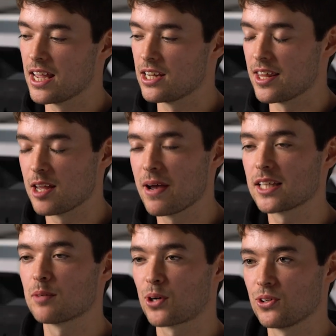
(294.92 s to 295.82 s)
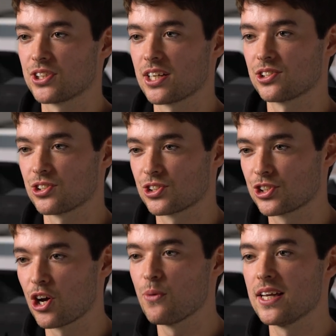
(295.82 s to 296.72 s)
it, they make the process
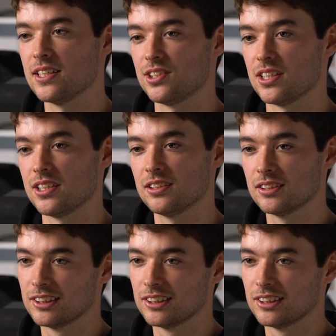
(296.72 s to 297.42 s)
just so easy.